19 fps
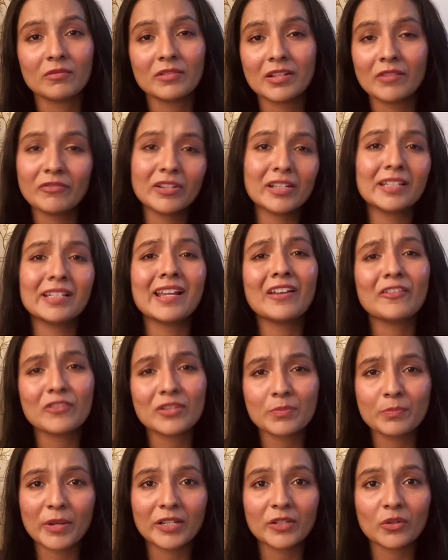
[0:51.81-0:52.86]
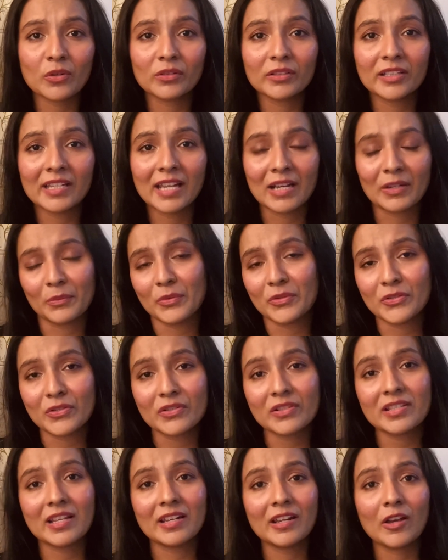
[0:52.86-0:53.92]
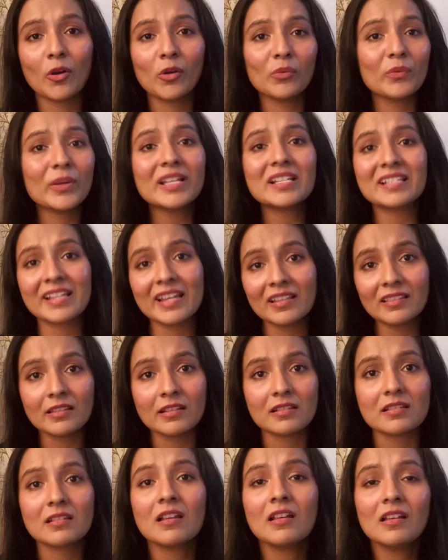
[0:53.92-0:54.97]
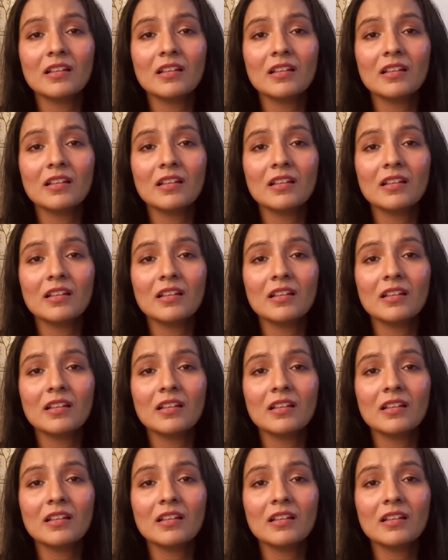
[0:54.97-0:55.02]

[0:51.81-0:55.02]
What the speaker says: definitely I respect all the languages and I always say this